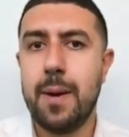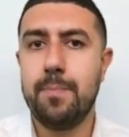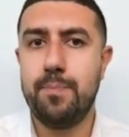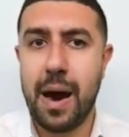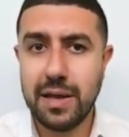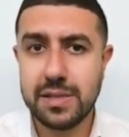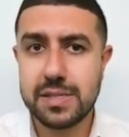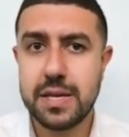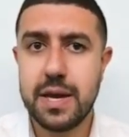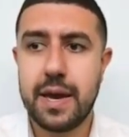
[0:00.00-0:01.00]
but
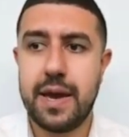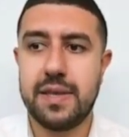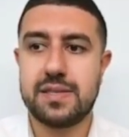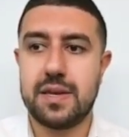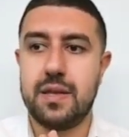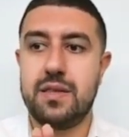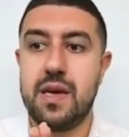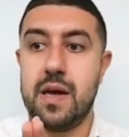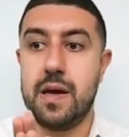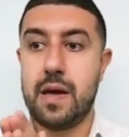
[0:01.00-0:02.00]
it's
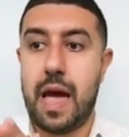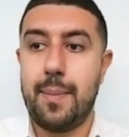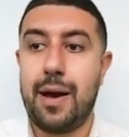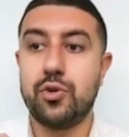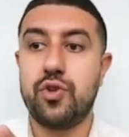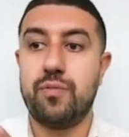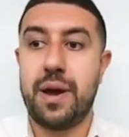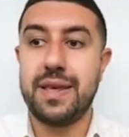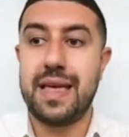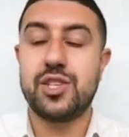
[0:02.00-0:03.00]
the amount of
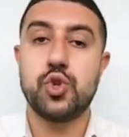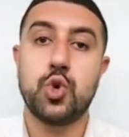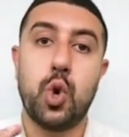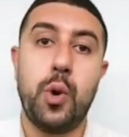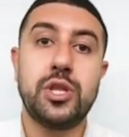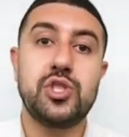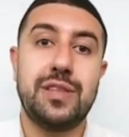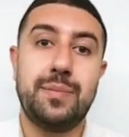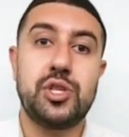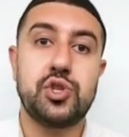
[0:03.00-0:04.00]
money that you're going to
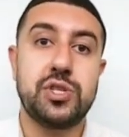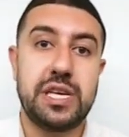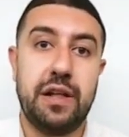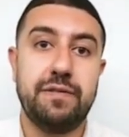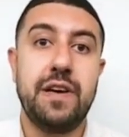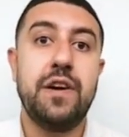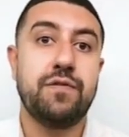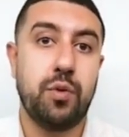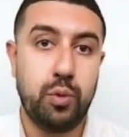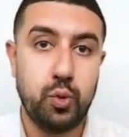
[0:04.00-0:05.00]
limit yourself
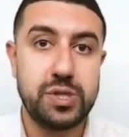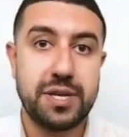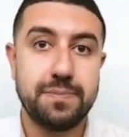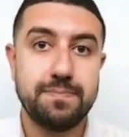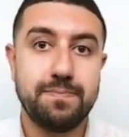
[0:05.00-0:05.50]
from losing.